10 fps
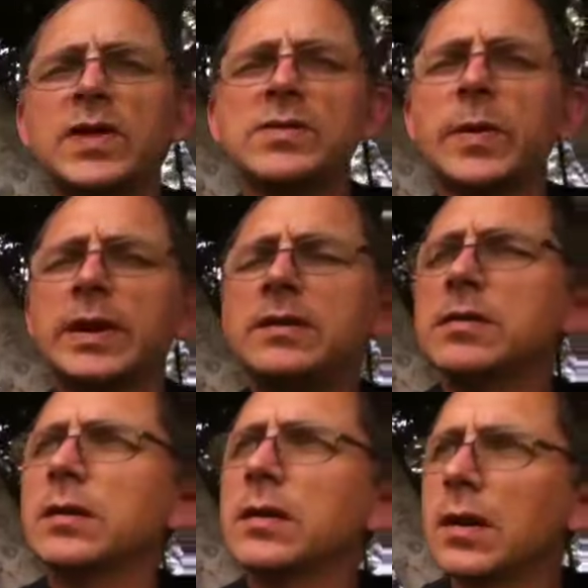this week,
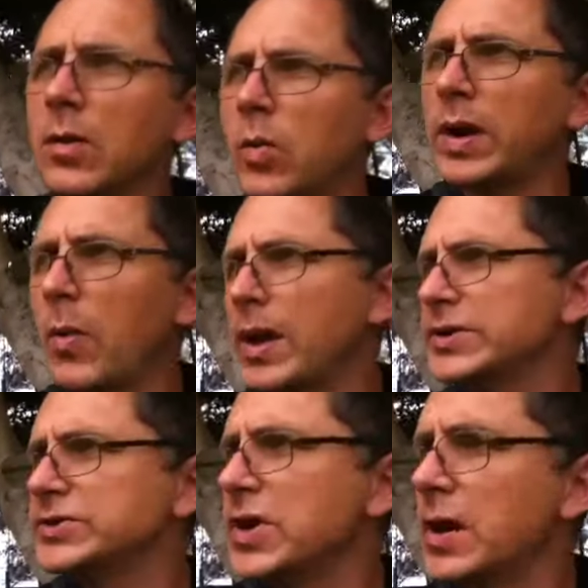what I
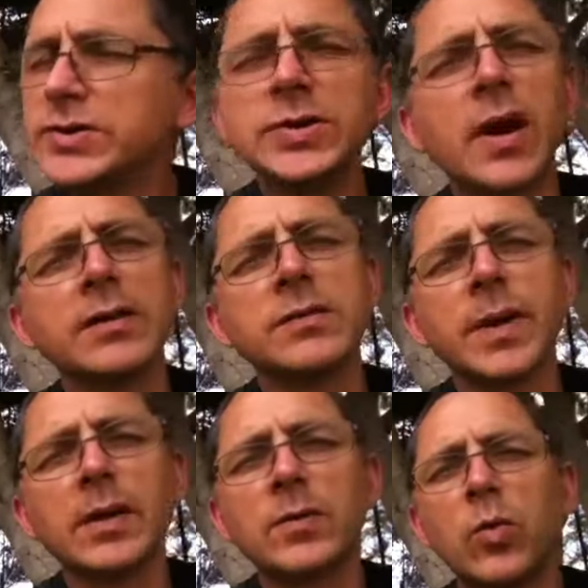wanted to talk to you guys
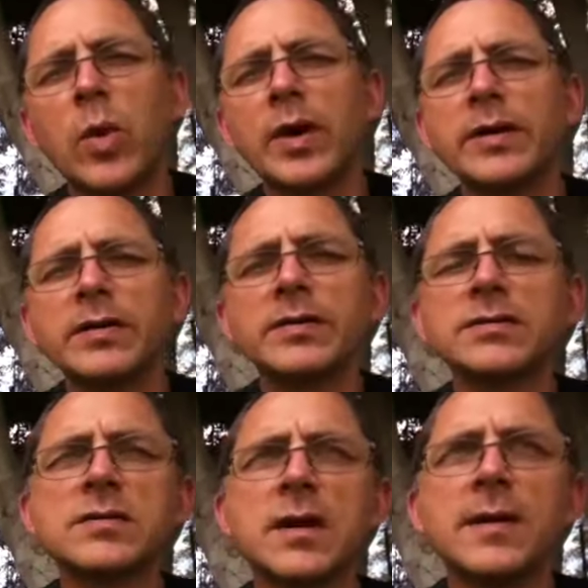about
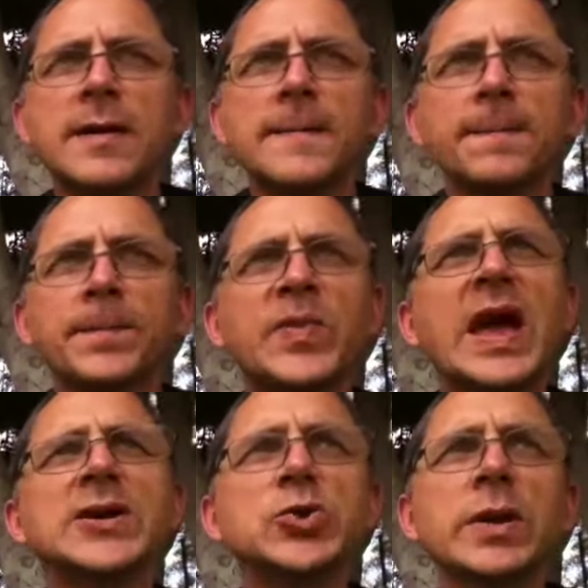was the
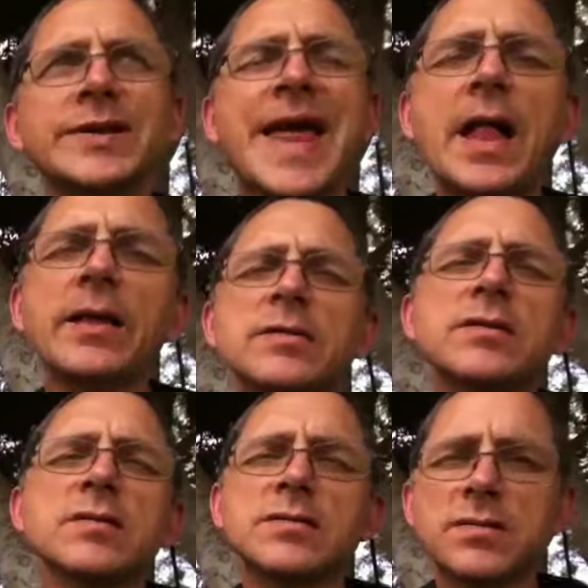actual
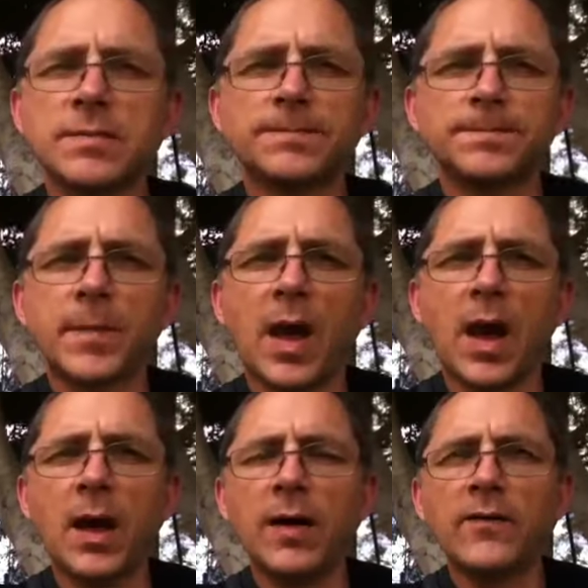analysis
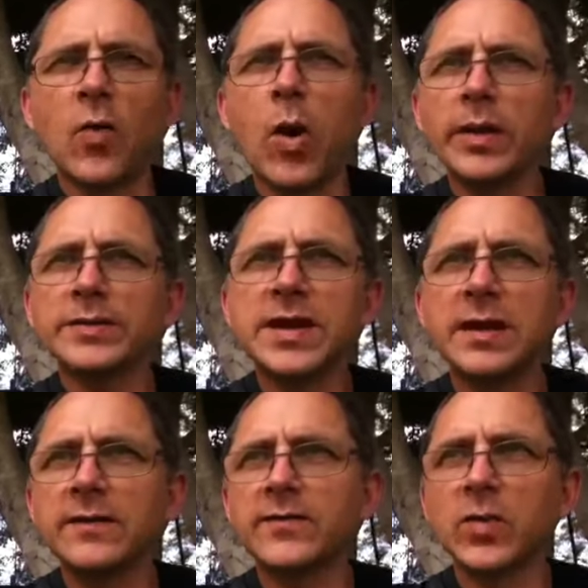of
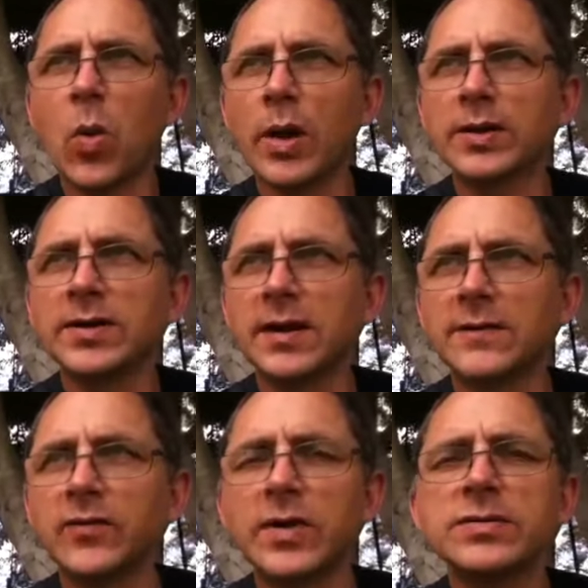qualitative and
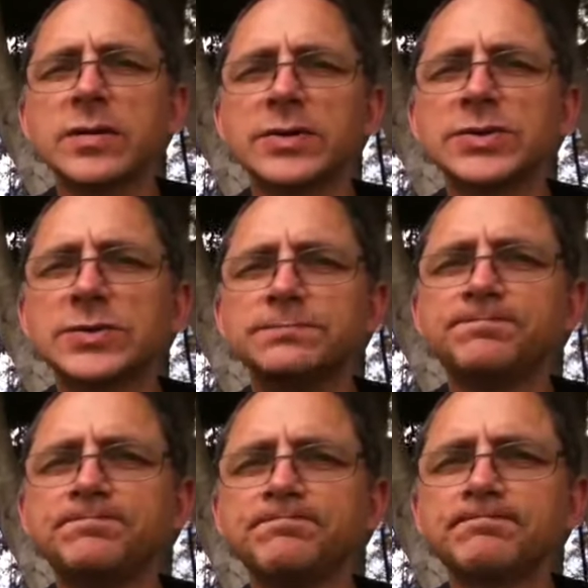quantitative research.
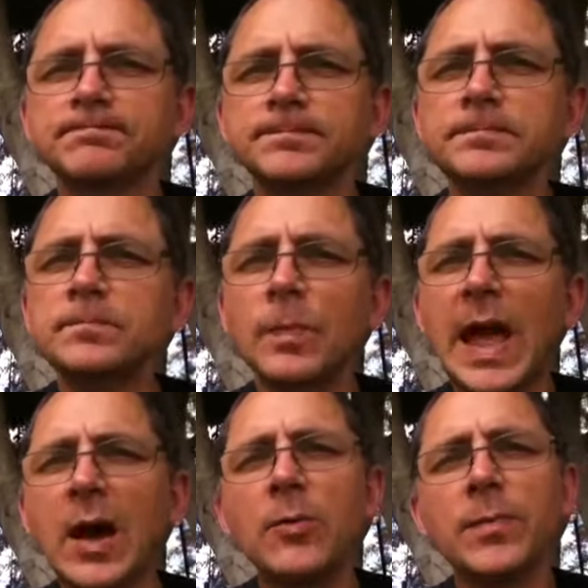
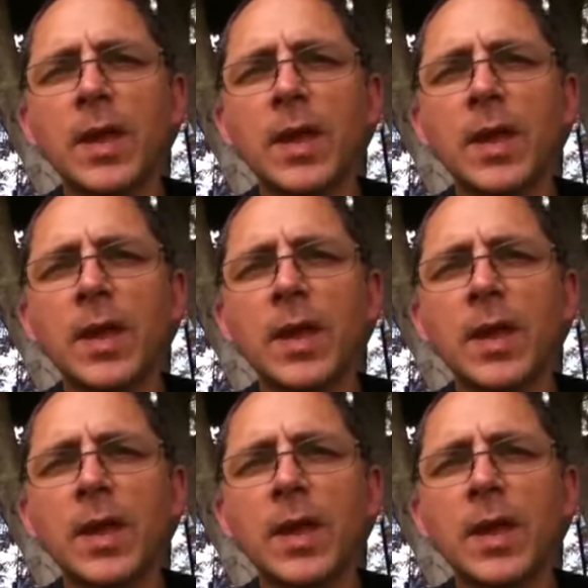Now,